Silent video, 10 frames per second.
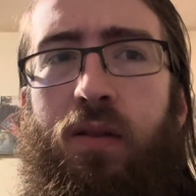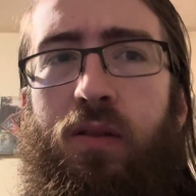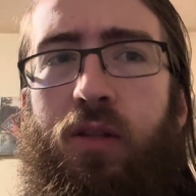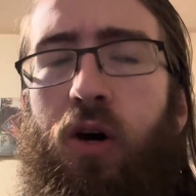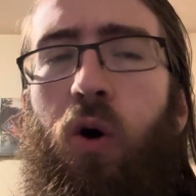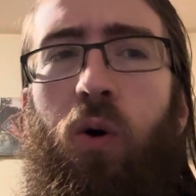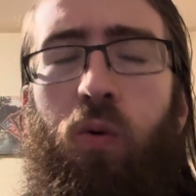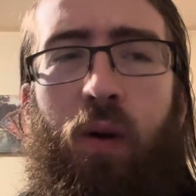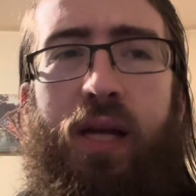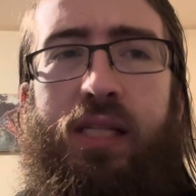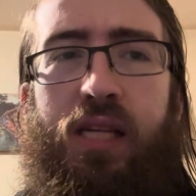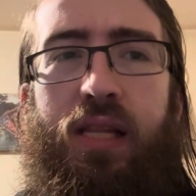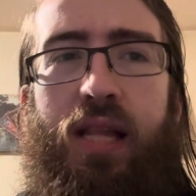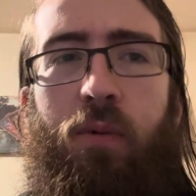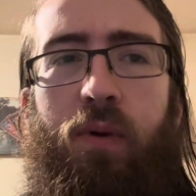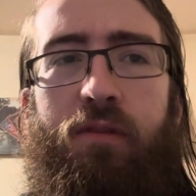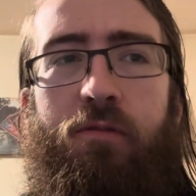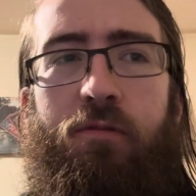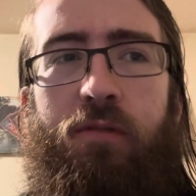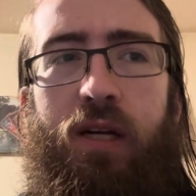The whole reason that
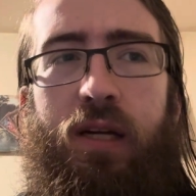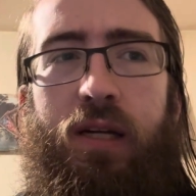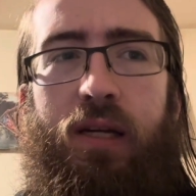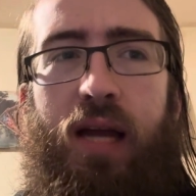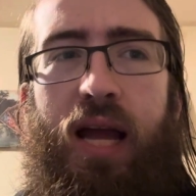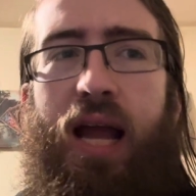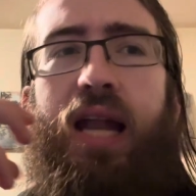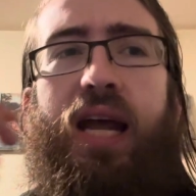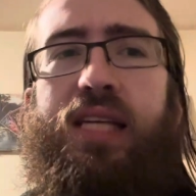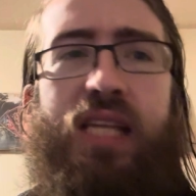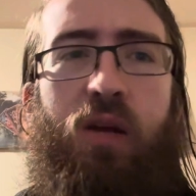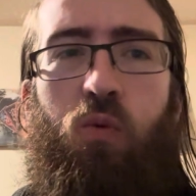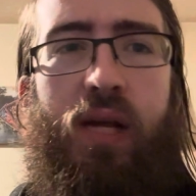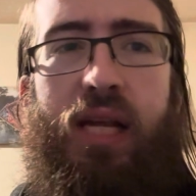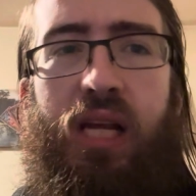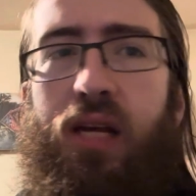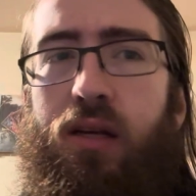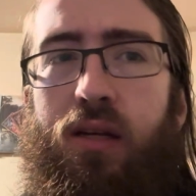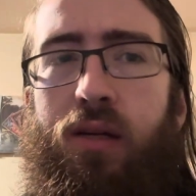and I say we,